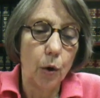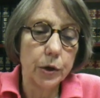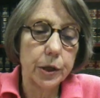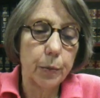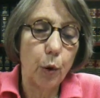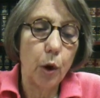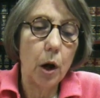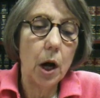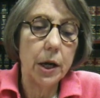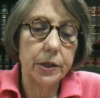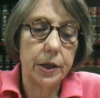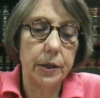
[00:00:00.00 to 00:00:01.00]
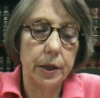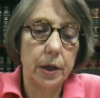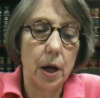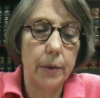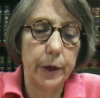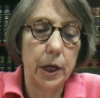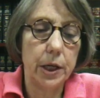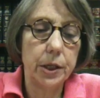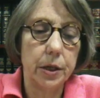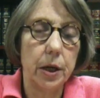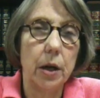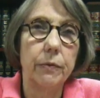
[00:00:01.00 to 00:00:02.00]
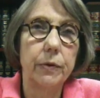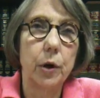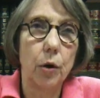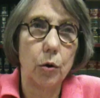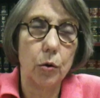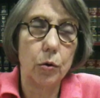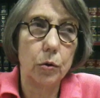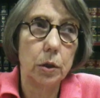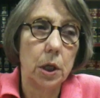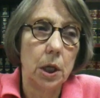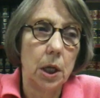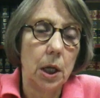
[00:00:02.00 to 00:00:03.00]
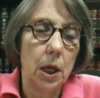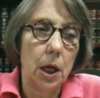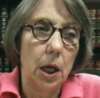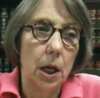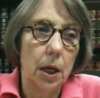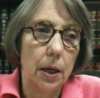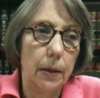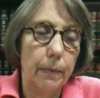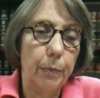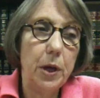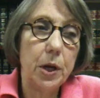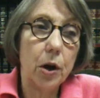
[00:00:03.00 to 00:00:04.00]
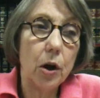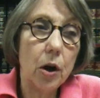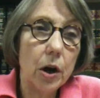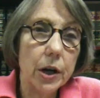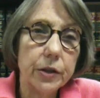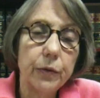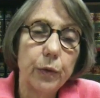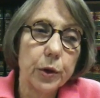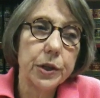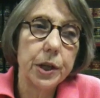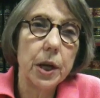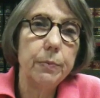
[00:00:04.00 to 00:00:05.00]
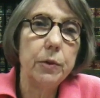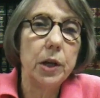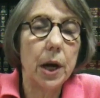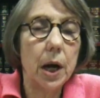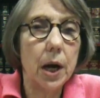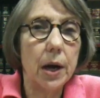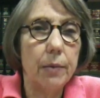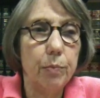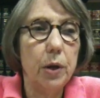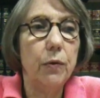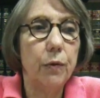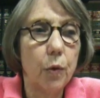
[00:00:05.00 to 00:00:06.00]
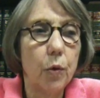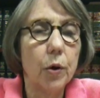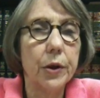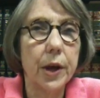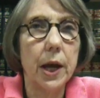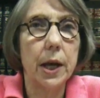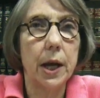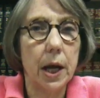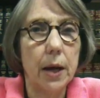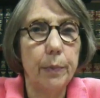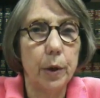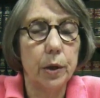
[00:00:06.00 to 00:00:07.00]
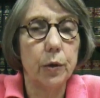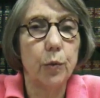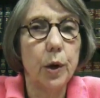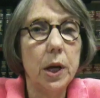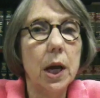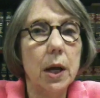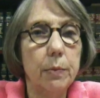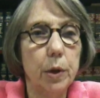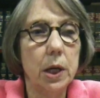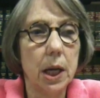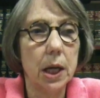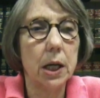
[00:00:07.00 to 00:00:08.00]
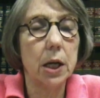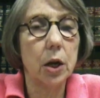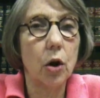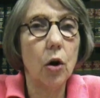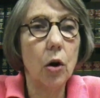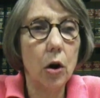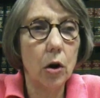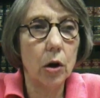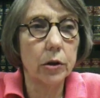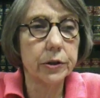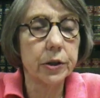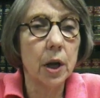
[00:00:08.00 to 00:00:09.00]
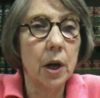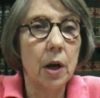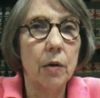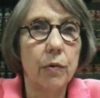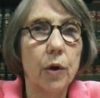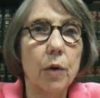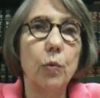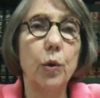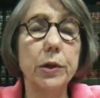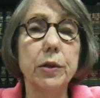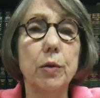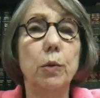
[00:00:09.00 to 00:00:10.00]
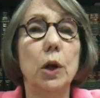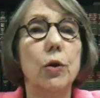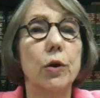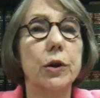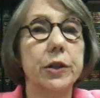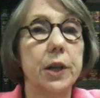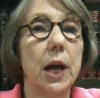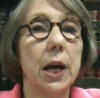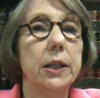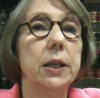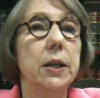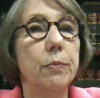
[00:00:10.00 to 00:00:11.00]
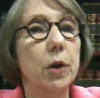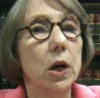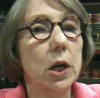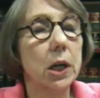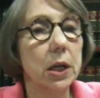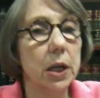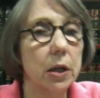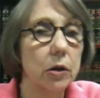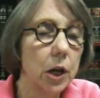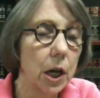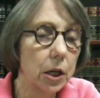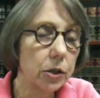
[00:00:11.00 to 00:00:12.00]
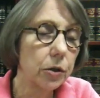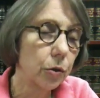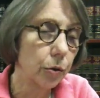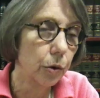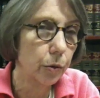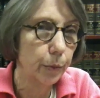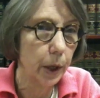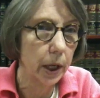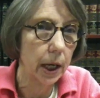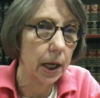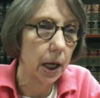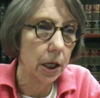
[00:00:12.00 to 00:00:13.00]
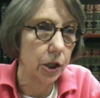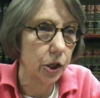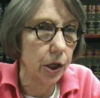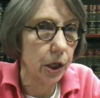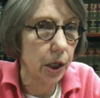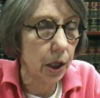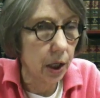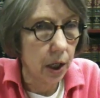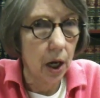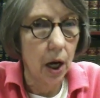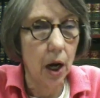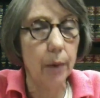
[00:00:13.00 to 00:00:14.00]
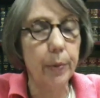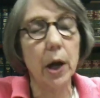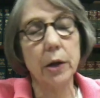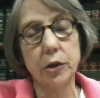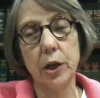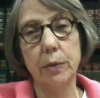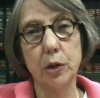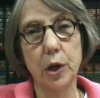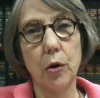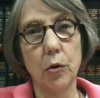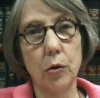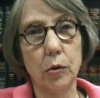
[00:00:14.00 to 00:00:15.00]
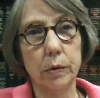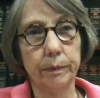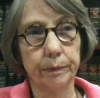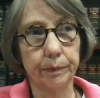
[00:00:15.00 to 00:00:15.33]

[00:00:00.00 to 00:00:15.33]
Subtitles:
were surprised at the nomination of Cole. Because for some time before that happened, we had been getting calls from whistleblowers at the American International Group at AIG about James Cole.